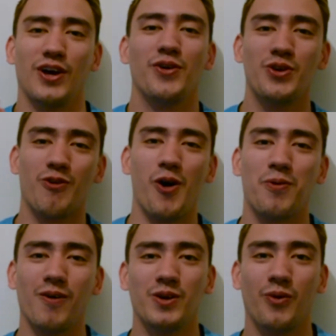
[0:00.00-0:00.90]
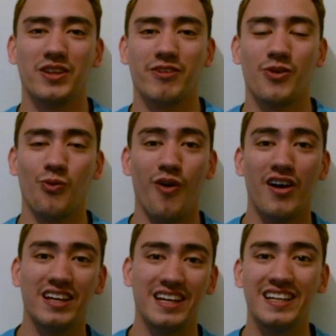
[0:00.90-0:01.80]
So you're all probably wondering,
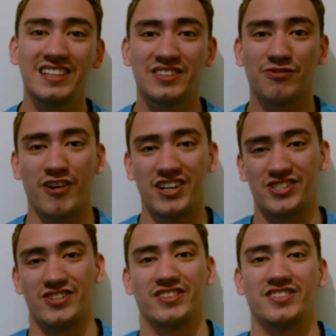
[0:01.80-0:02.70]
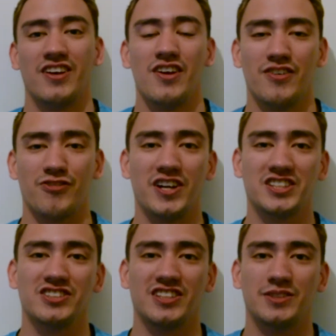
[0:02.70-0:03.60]
what is freshers?
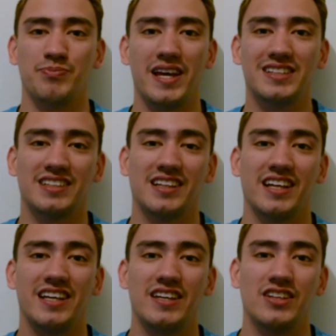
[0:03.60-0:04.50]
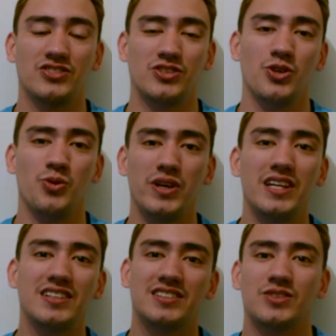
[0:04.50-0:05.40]
Freshers is basically 2
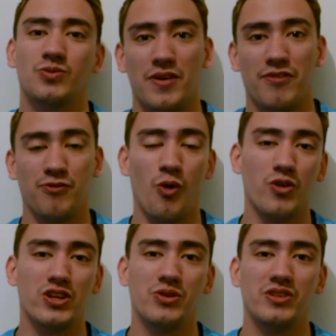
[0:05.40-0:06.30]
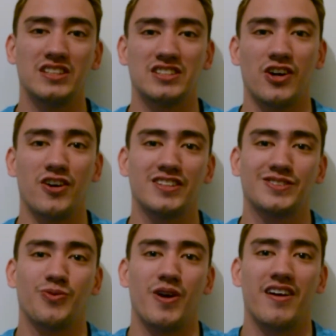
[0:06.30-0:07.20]
weeks before uni
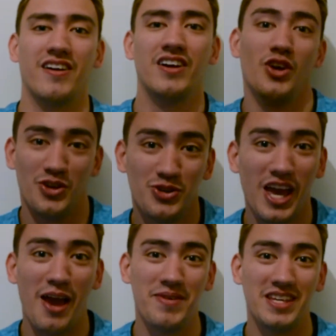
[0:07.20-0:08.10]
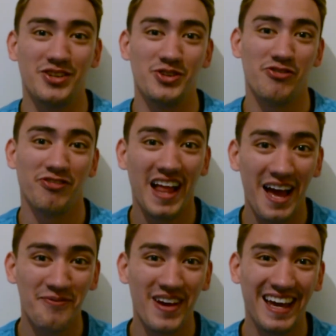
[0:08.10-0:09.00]
starts where you get to meet your new
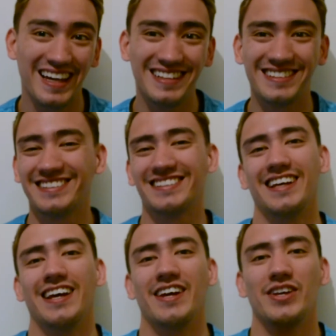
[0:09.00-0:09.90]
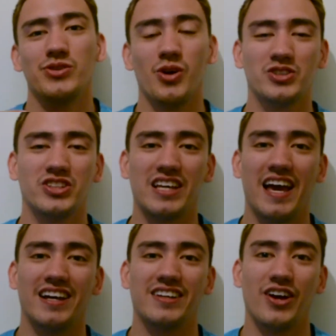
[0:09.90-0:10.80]
flatmates. You also
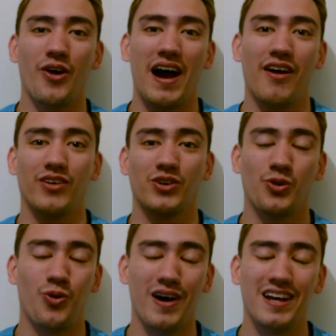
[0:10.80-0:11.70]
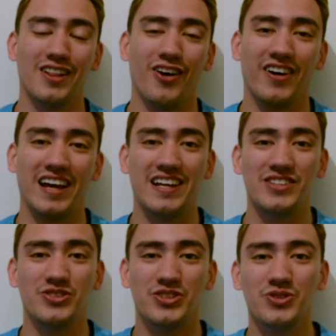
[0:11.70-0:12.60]
get to go out quite a lot, and
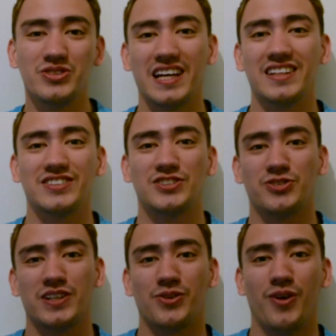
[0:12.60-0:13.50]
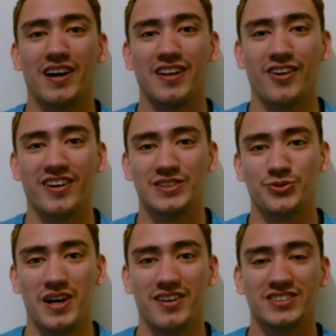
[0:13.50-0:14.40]
you do tend to drink quite a lot
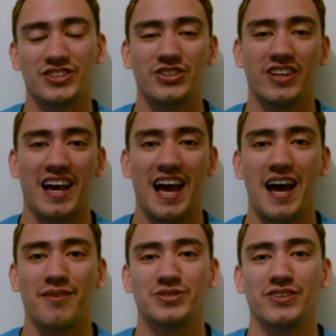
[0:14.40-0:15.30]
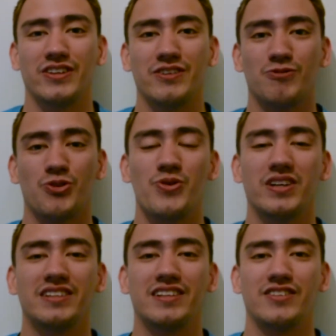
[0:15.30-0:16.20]
as well, so you get absolutely
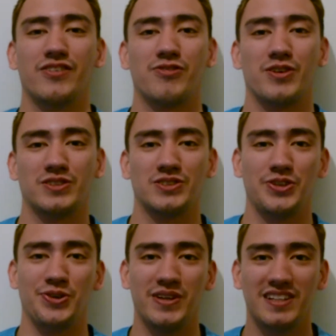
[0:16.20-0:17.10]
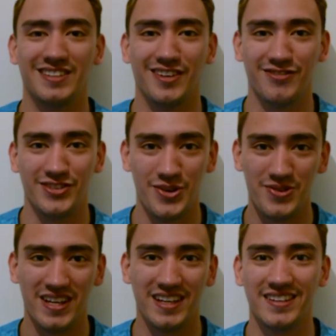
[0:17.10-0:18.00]
ruined in your first 2 weeks of
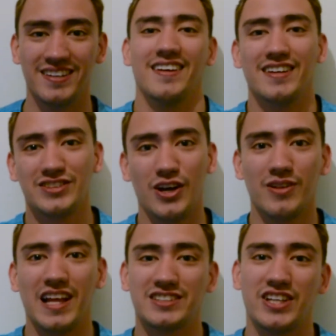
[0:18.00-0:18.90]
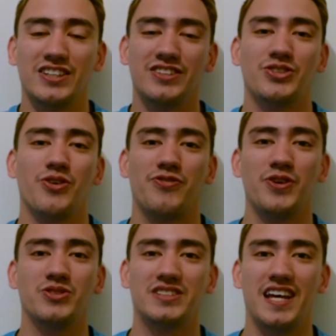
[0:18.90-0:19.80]
uni. So let's get into a
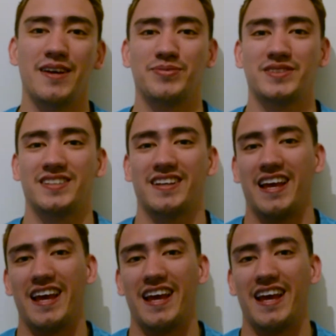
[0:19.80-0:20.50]
few tips.